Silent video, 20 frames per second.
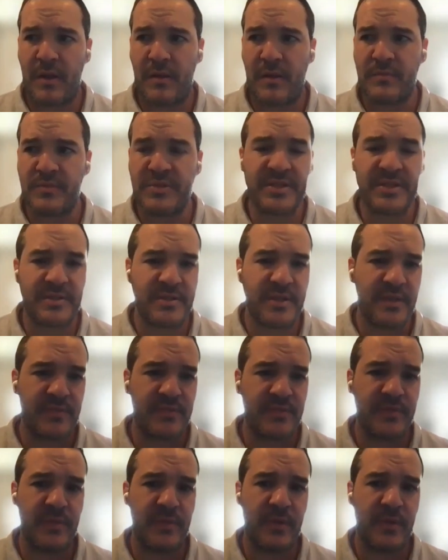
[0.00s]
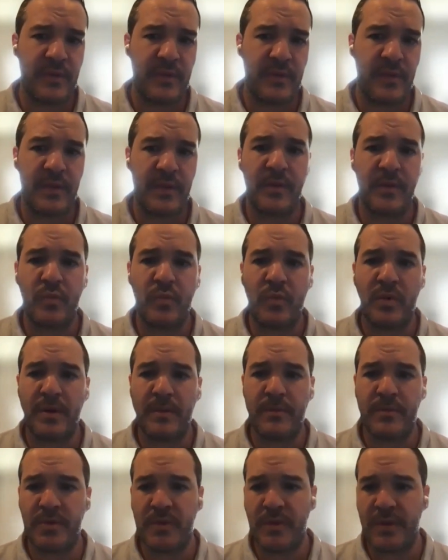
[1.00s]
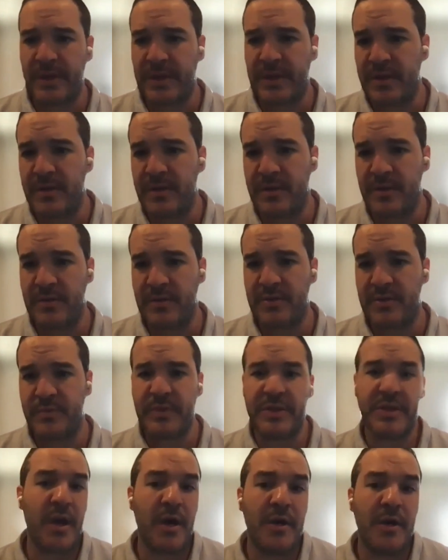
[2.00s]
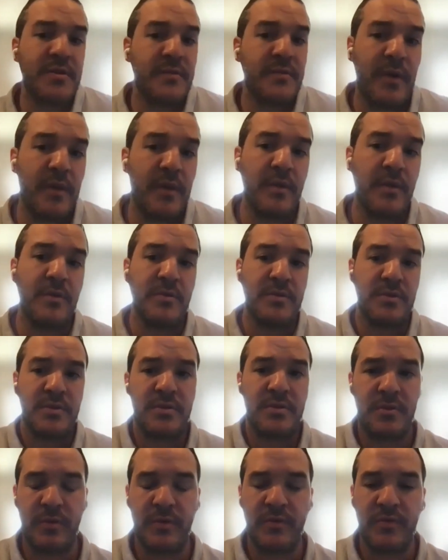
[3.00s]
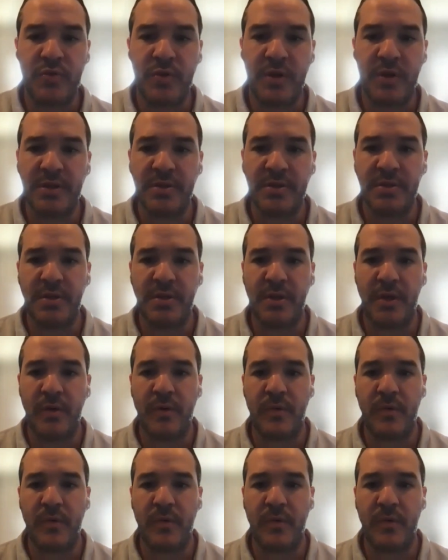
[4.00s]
I'm successful, I think, in what I'm doing here is because of all those sort of traits,